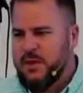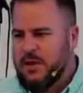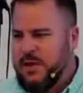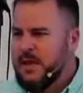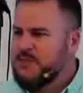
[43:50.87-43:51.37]

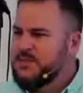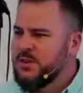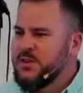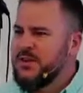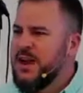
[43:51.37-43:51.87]
He had a
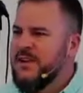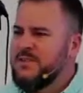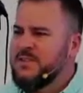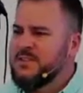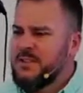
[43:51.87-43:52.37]
certain
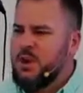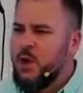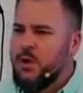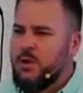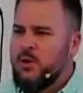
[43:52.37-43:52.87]
confidence in
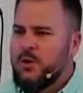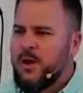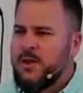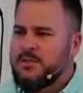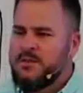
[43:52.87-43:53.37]
knowing who he
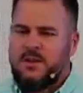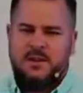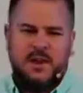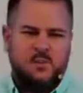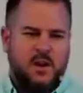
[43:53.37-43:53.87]
was
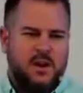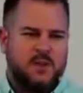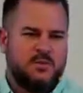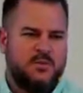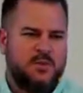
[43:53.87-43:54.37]
and where he
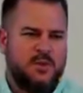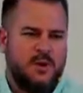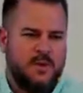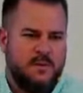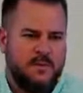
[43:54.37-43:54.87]
was returning.